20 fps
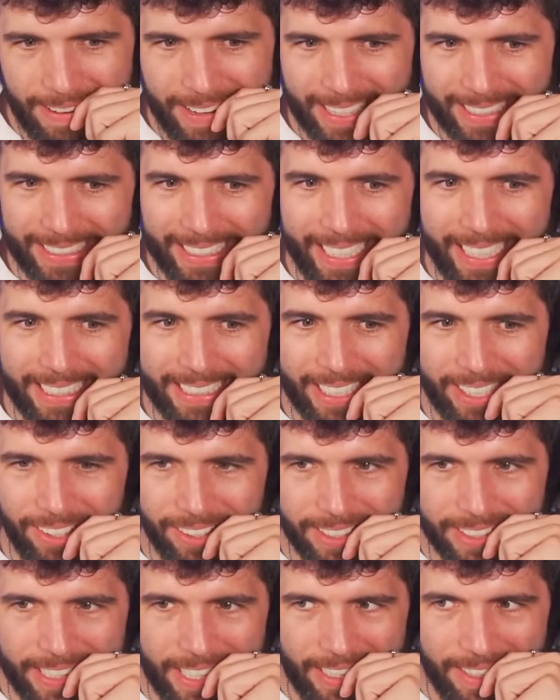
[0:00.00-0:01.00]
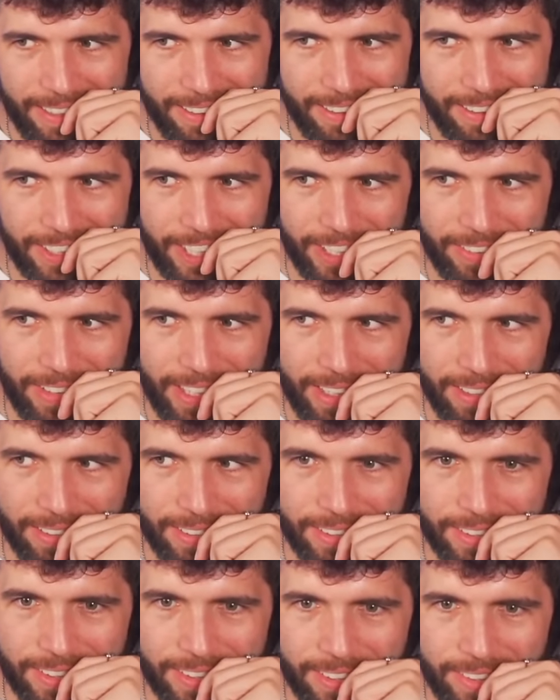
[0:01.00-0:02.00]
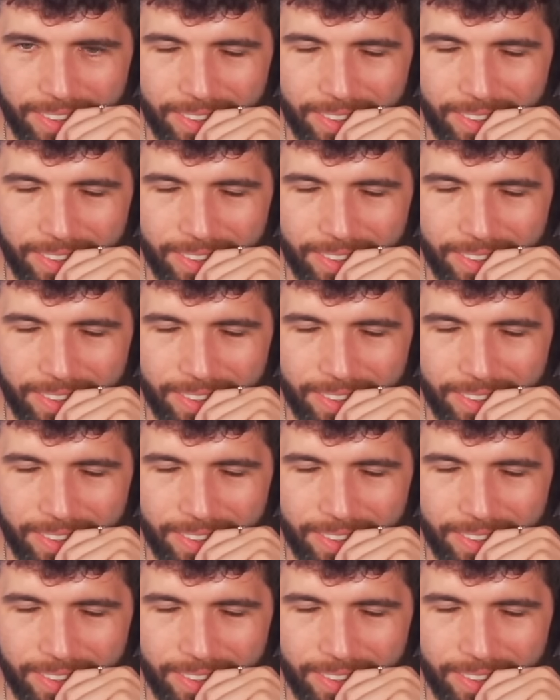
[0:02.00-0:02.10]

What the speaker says: And that's easy content. Just go around,